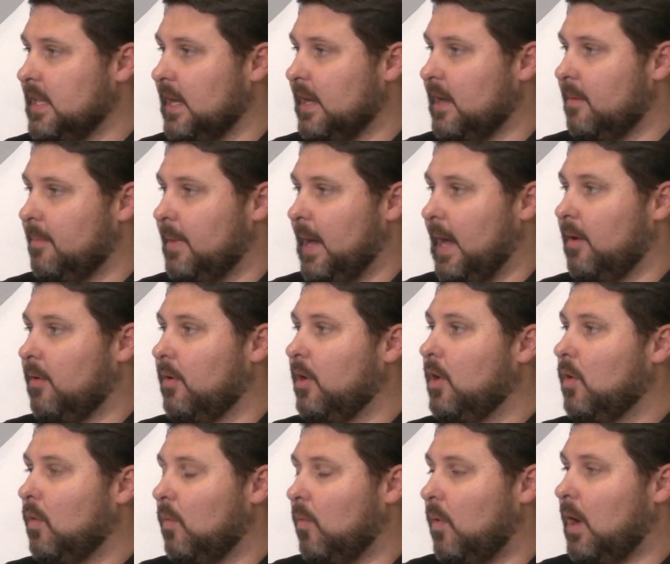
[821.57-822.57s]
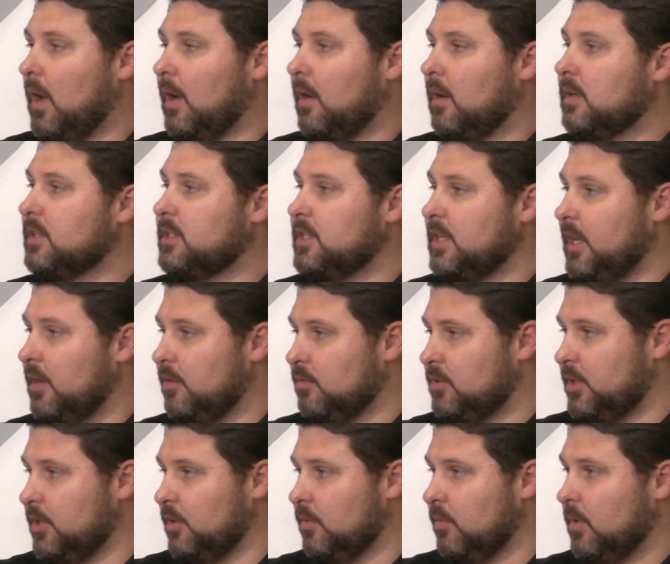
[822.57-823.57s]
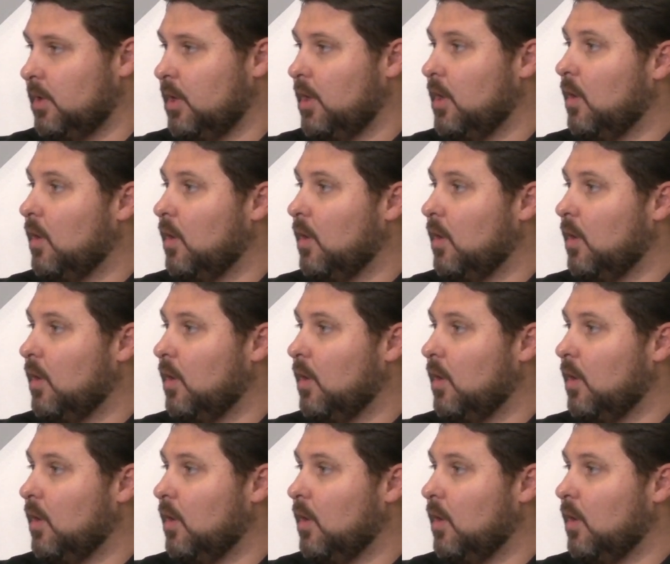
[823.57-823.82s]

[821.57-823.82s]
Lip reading: that come out, water, CO2.